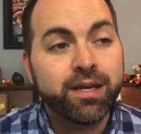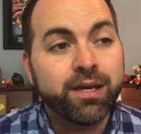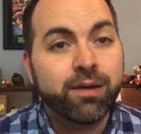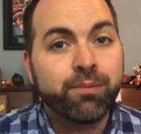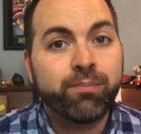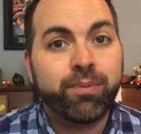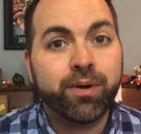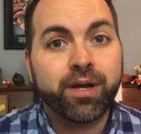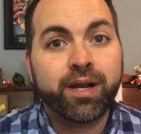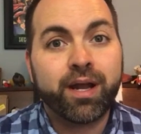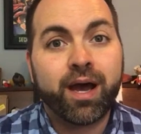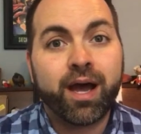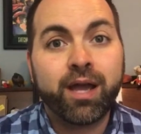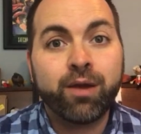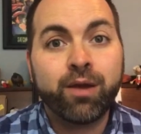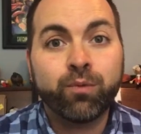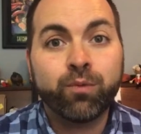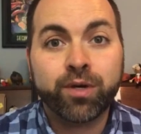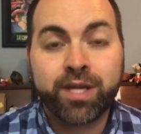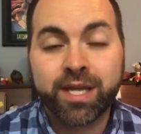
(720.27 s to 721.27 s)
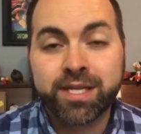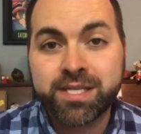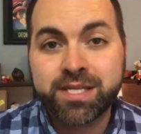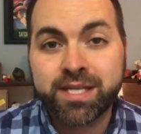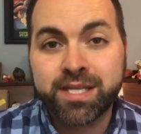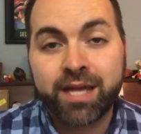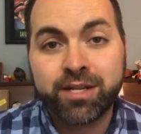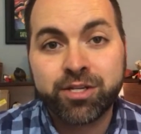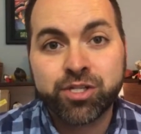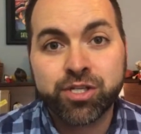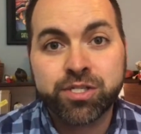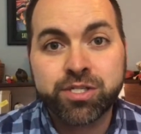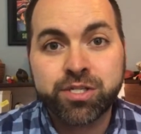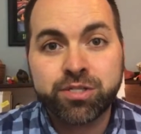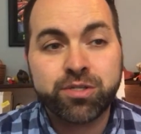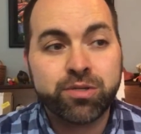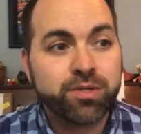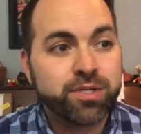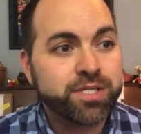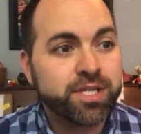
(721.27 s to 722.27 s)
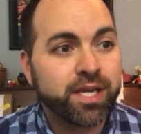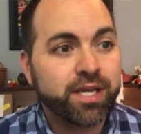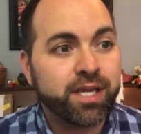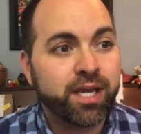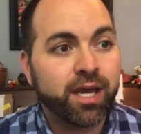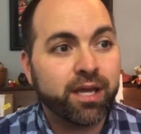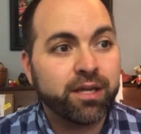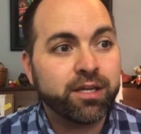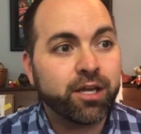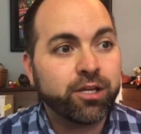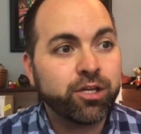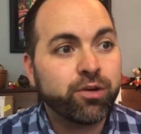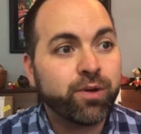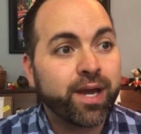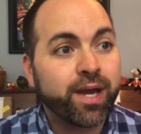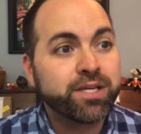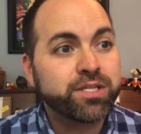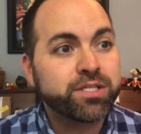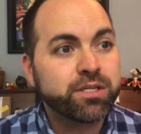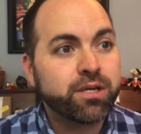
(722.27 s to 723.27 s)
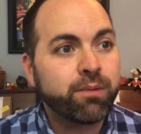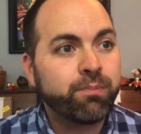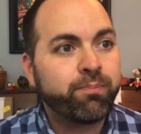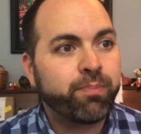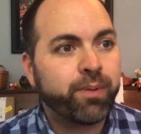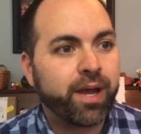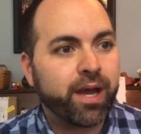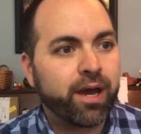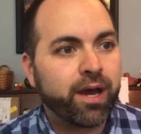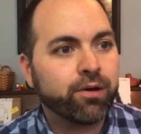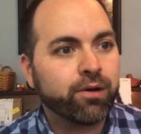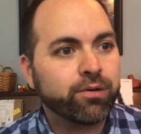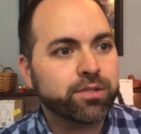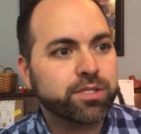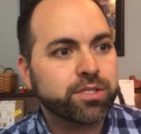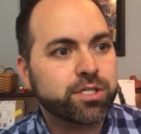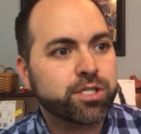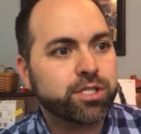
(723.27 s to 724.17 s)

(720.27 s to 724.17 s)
but I will get to that just as soon as I can. Now you asked about